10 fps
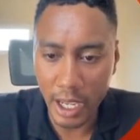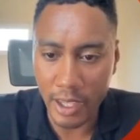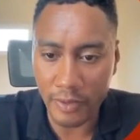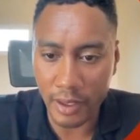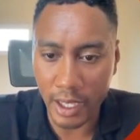
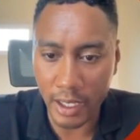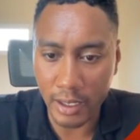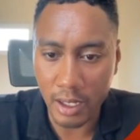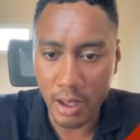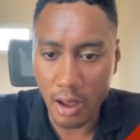And then
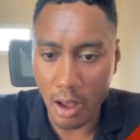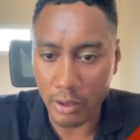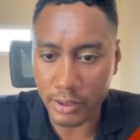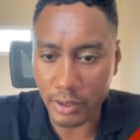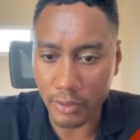
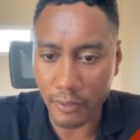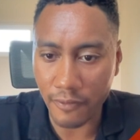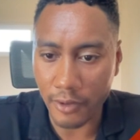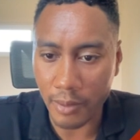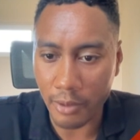also the
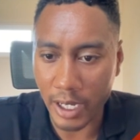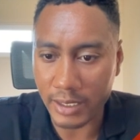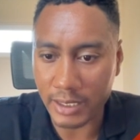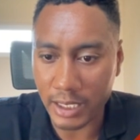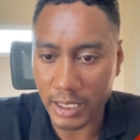phone number
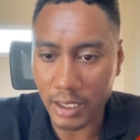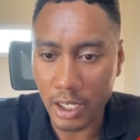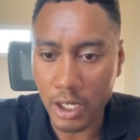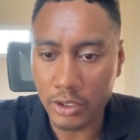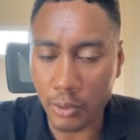ID.
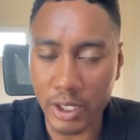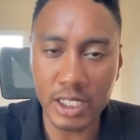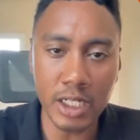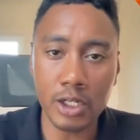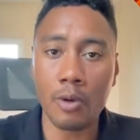So we're gonna
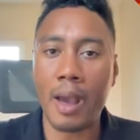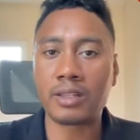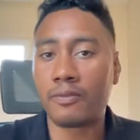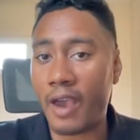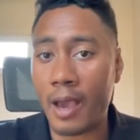need to go back
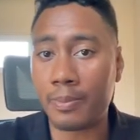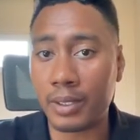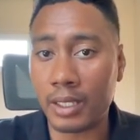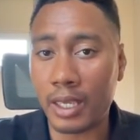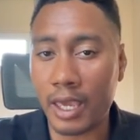to
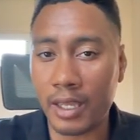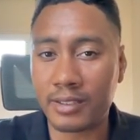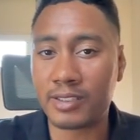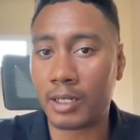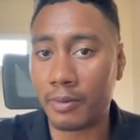Vapi and
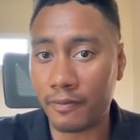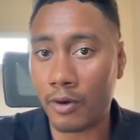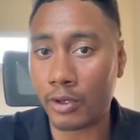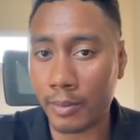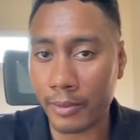set up a
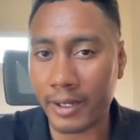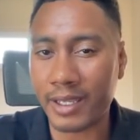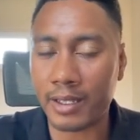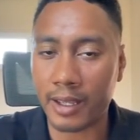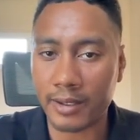phone number and
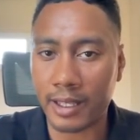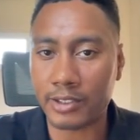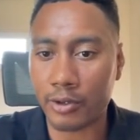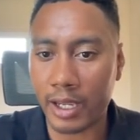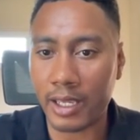connect that
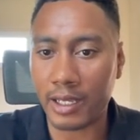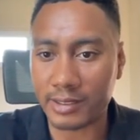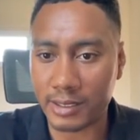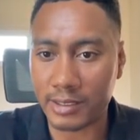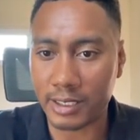to our AI
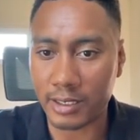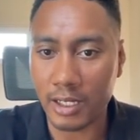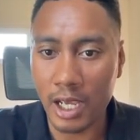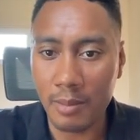assistant.